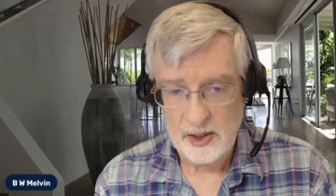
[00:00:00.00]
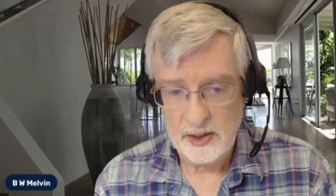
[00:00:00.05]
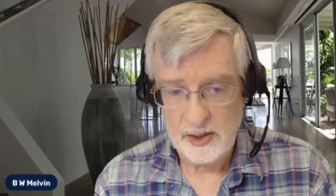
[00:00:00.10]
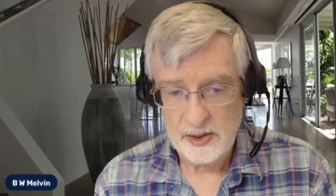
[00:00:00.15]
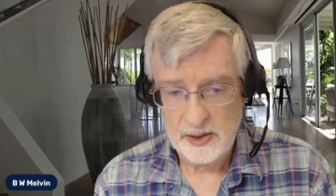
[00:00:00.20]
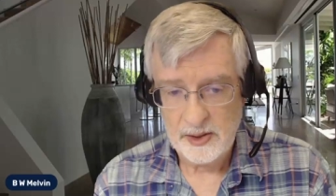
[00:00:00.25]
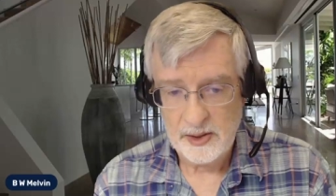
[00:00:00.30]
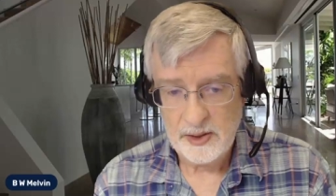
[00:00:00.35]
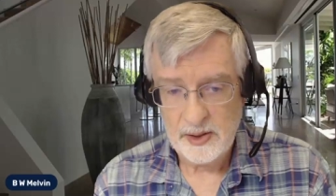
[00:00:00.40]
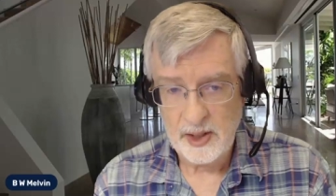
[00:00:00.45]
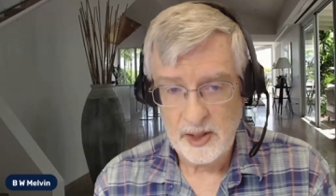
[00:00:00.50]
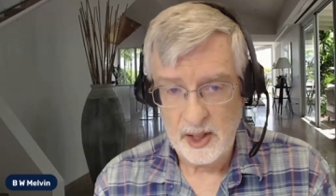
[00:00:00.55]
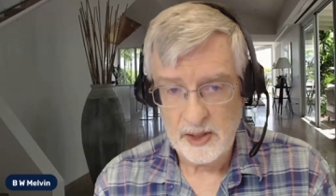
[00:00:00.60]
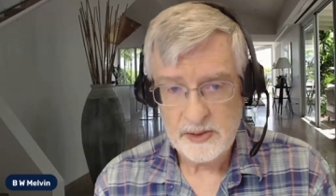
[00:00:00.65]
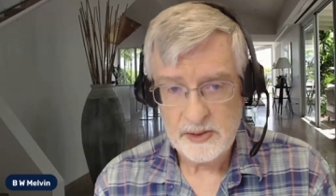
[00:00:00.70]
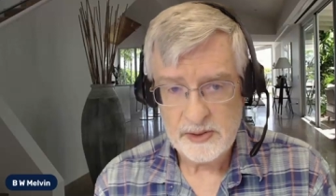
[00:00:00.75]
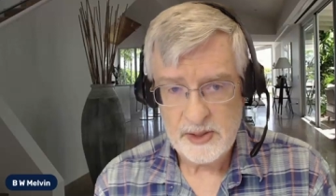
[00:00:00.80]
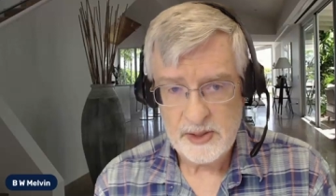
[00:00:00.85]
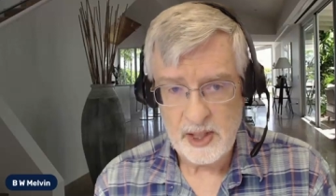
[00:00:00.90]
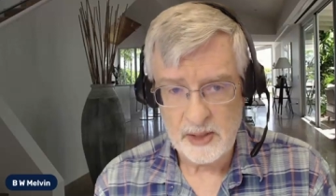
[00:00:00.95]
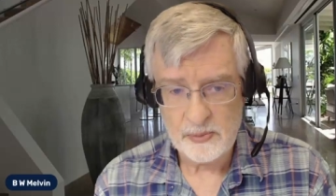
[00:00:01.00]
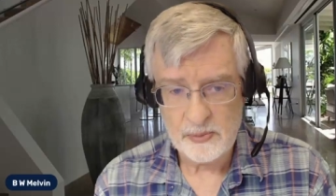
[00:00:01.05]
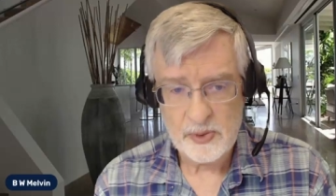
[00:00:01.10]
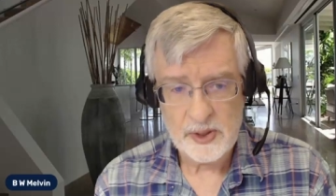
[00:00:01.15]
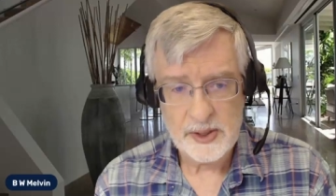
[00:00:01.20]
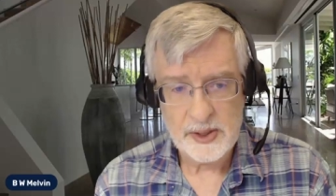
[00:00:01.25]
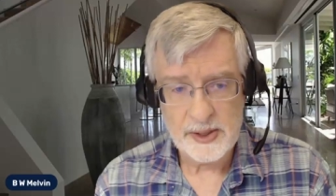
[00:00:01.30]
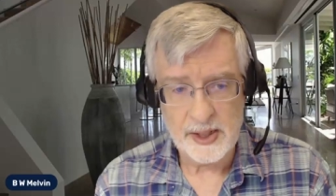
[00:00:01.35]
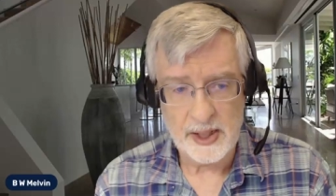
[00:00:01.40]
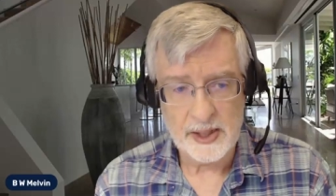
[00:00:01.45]
Isn't that
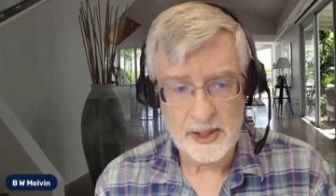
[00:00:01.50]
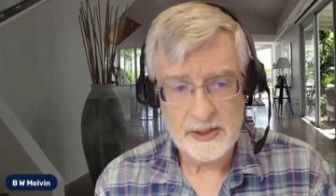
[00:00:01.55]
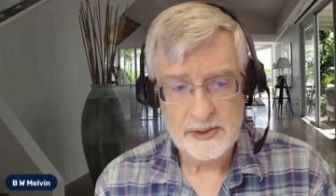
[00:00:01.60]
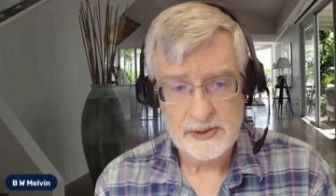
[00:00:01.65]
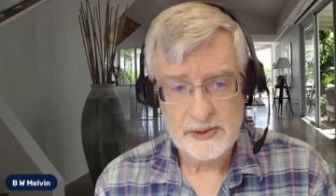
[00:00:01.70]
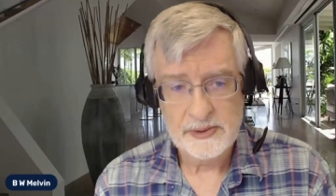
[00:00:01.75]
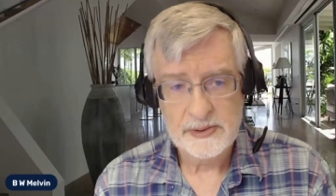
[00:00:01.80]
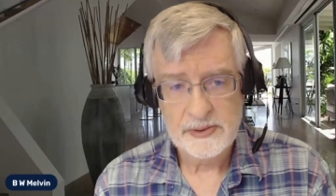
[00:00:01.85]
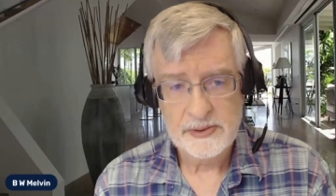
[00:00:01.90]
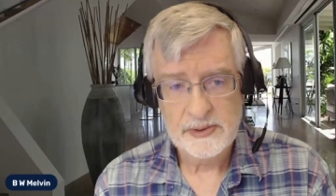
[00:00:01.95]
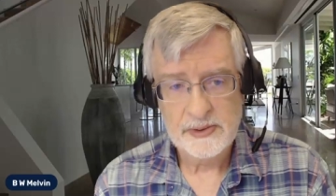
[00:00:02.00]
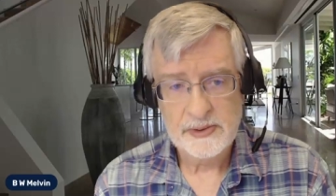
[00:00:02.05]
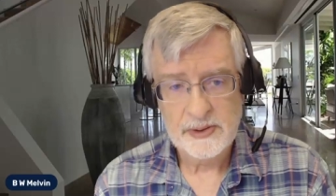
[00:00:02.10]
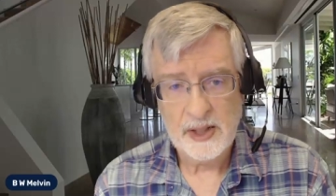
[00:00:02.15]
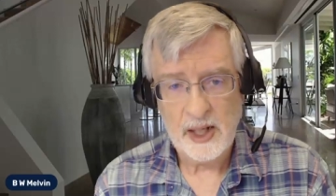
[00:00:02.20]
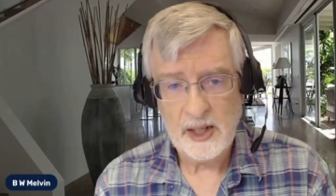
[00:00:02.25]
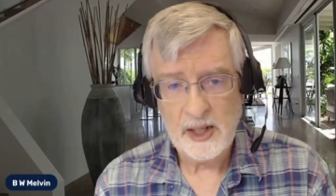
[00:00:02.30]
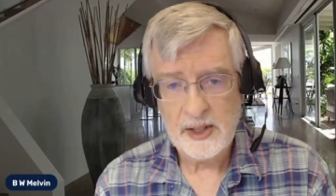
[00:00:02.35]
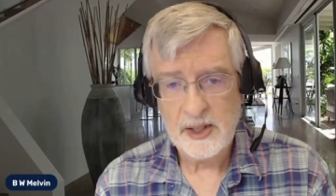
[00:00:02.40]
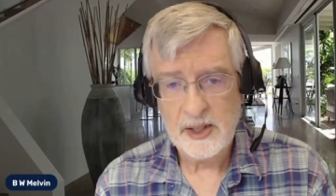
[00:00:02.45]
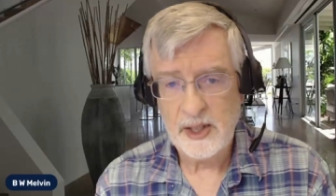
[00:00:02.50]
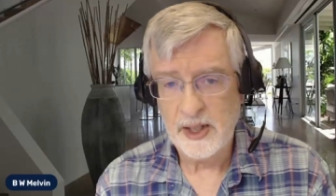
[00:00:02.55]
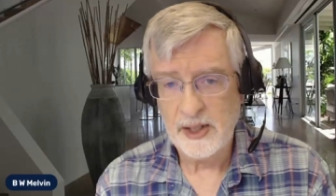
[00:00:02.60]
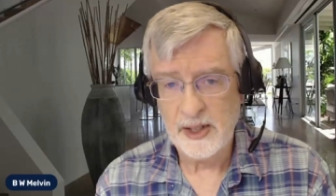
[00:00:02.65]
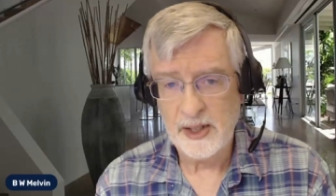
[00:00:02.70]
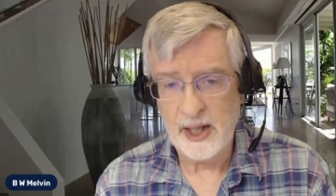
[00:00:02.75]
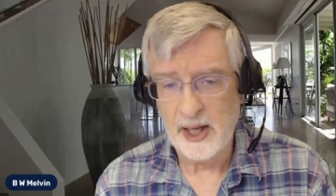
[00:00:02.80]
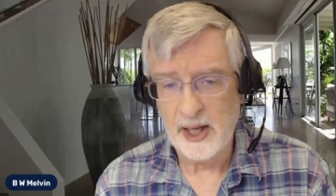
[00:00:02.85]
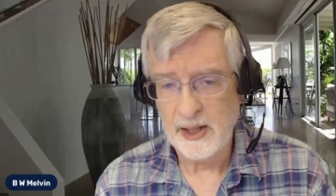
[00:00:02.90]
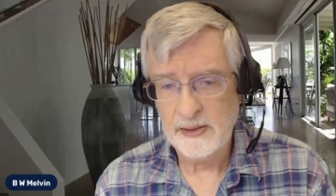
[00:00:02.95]
really nice? How do you like
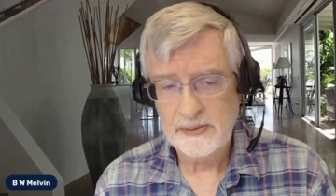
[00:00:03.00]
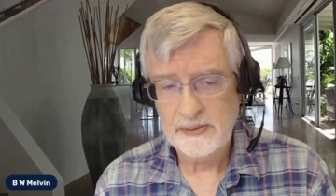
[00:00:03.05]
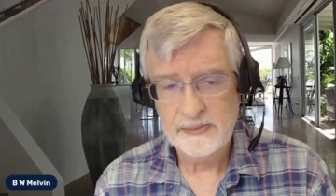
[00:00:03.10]
that?